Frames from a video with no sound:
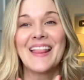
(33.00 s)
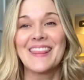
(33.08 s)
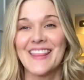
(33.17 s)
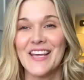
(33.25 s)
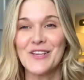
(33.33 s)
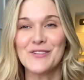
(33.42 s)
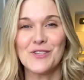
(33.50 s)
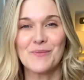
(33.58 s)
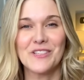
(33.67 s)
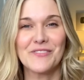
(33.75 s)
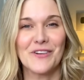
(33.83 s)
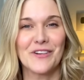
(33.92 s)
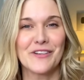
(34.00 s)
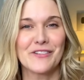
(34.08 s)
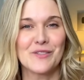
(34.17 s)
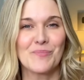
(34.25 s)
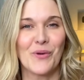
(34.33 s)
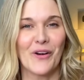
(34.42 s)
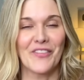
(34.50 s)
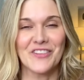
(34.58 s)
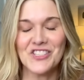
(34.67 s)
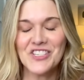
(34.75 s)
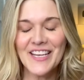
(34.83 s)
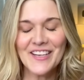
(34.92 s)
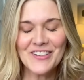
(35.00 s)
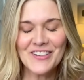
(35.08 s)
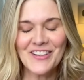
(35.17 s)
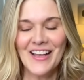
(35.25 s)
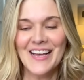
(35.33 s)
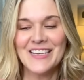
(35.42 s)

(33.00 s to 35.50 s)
Thank you so much for all your support on the channel.